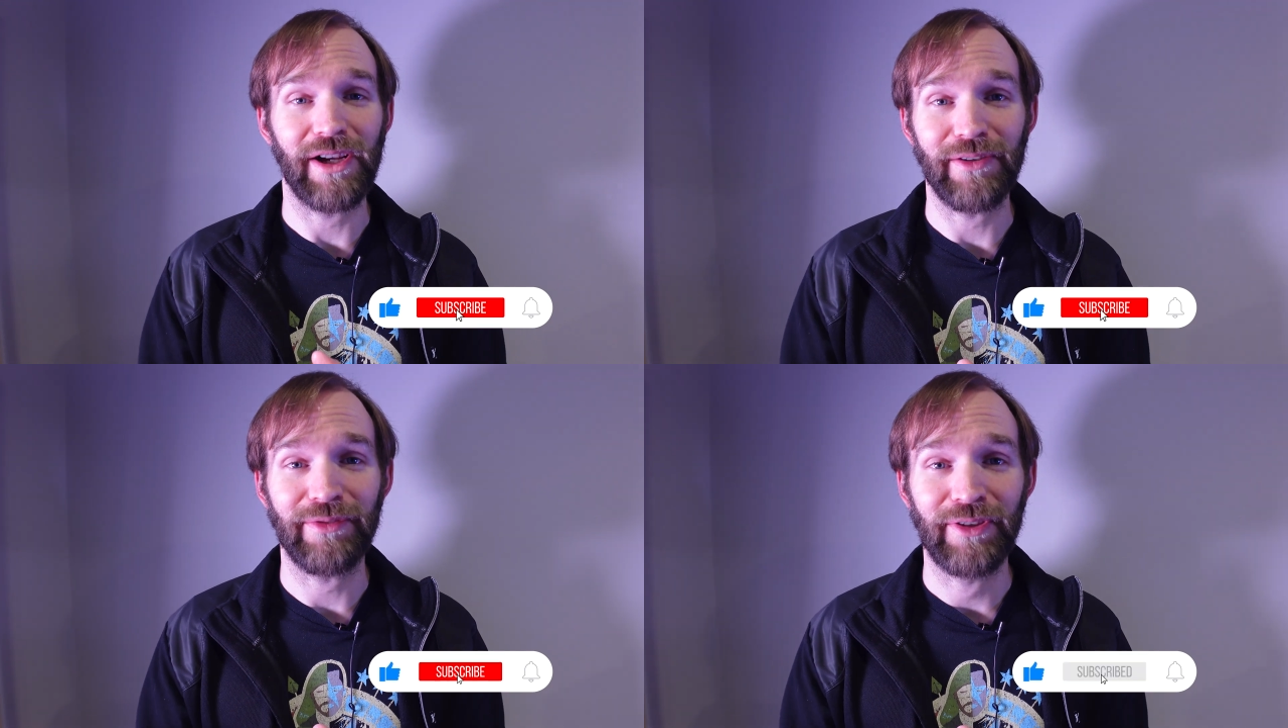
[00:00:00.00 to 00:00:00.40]

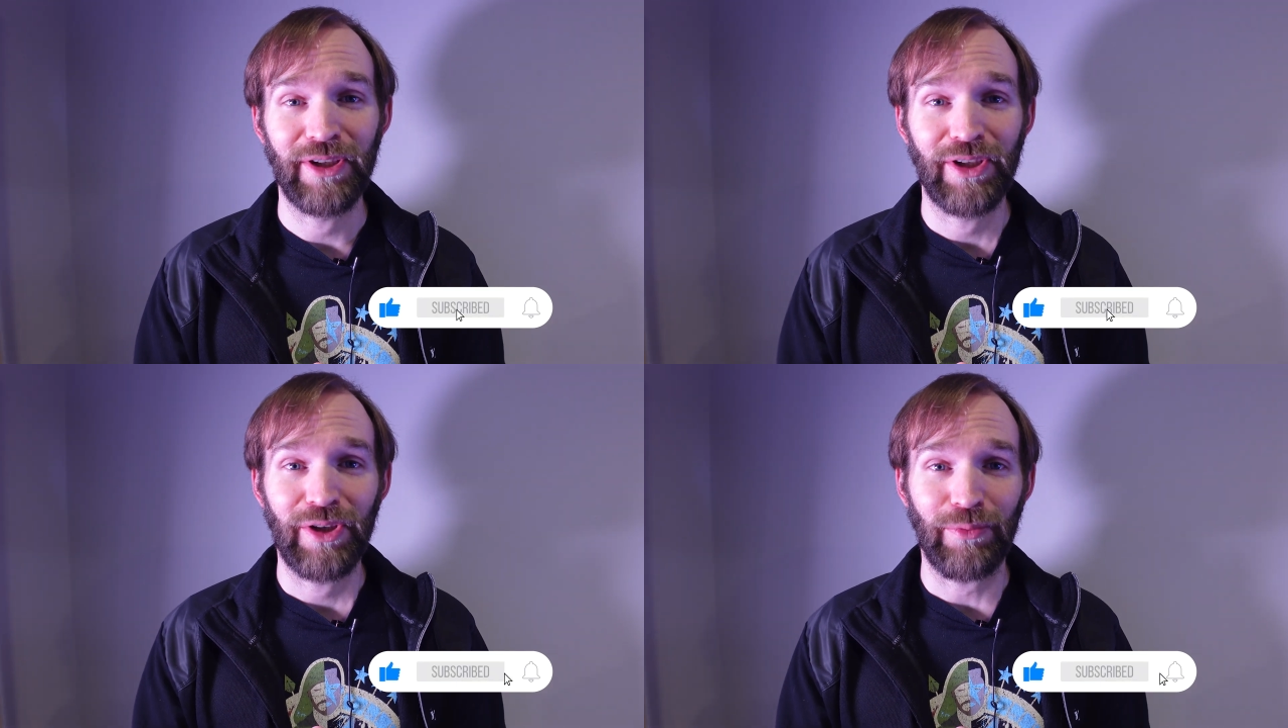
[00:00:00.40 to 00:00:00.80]
of
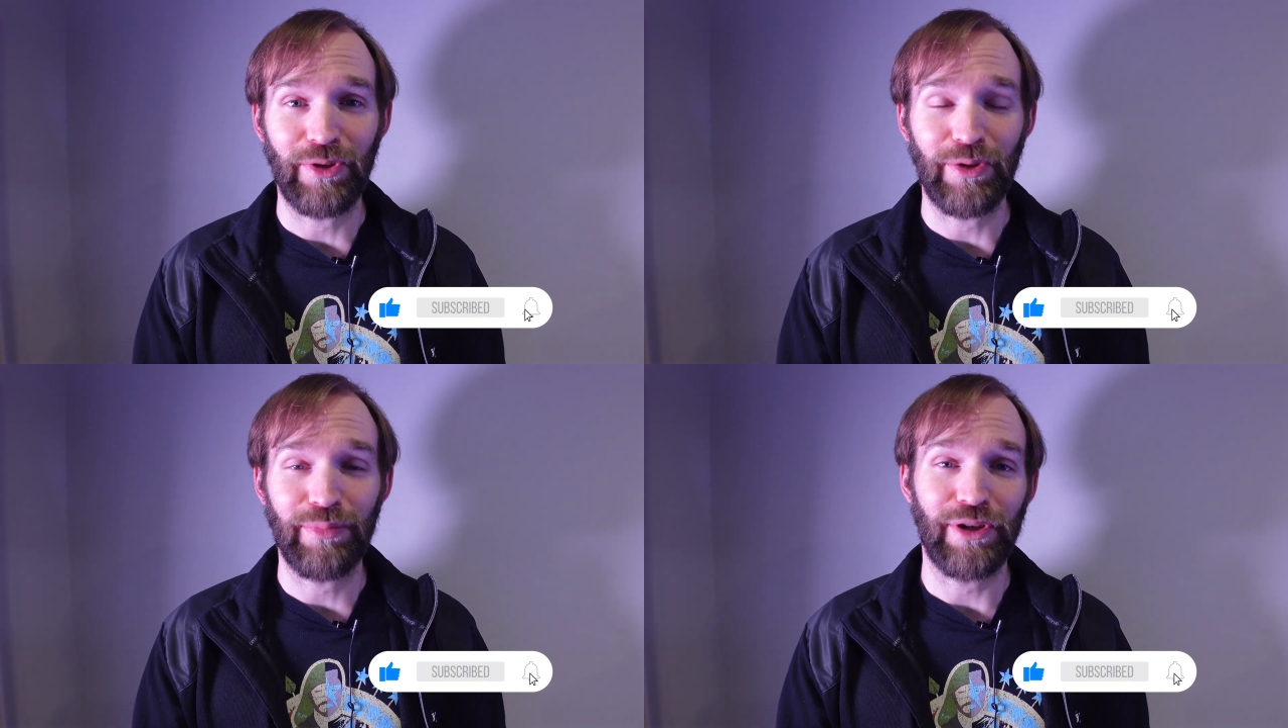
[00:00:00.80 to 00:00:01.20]

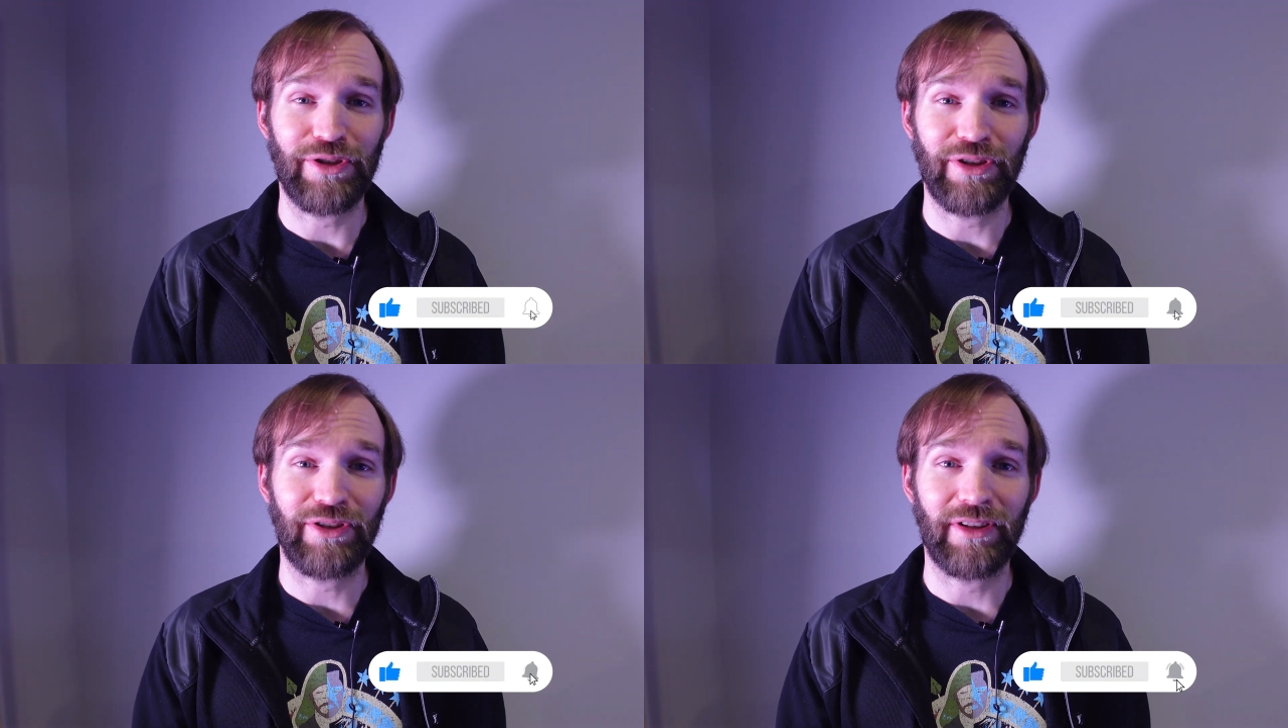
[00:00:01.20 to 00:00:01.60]
when you
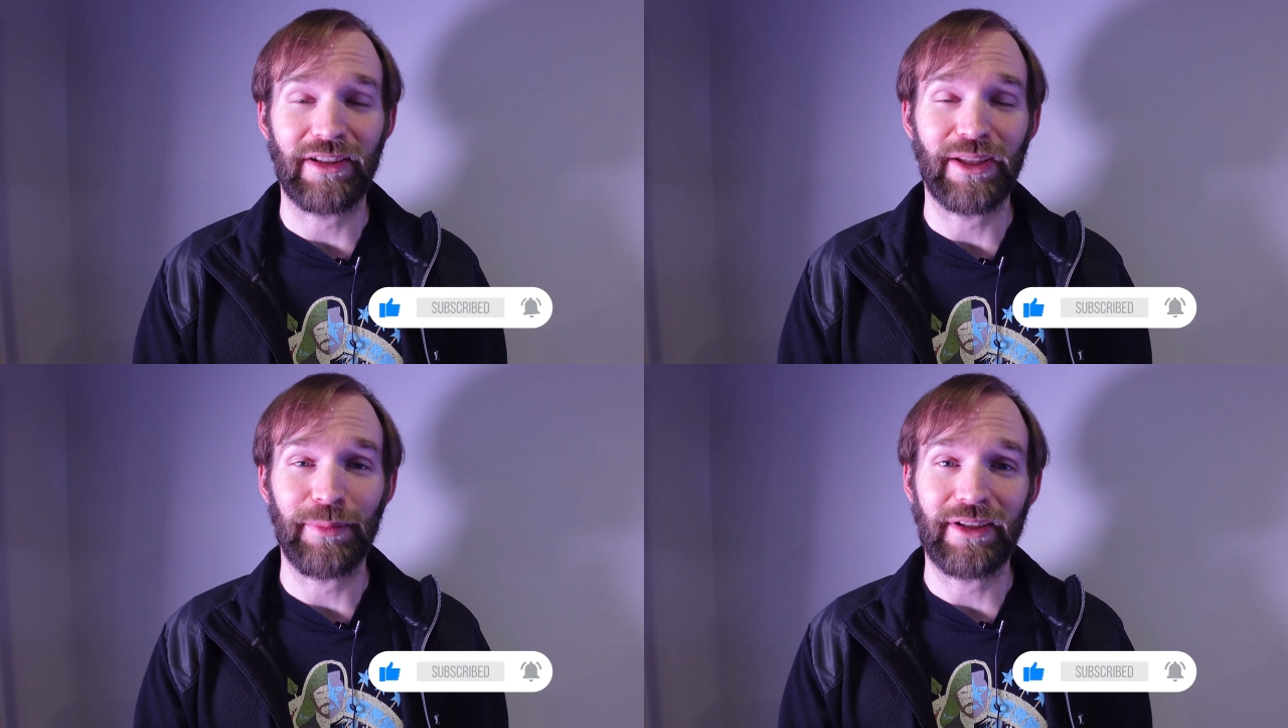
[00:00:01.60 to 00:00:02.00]
push it to the
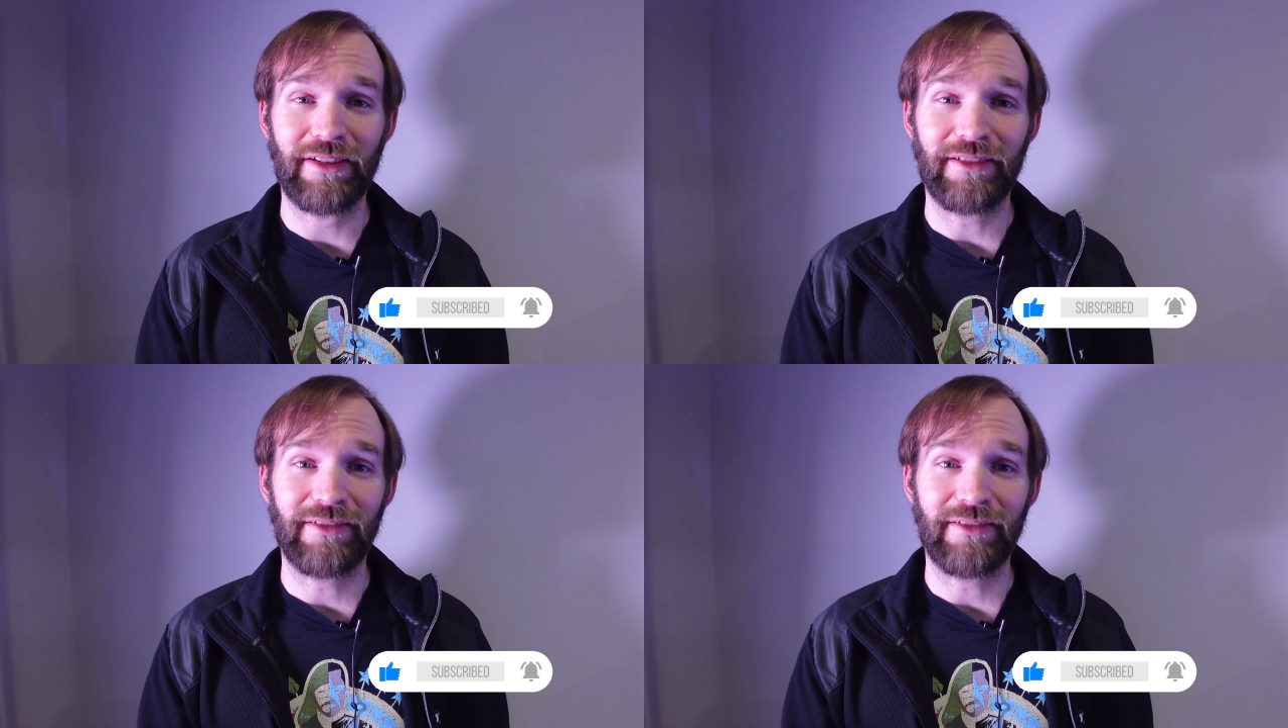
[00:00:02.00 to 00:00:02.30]
limit.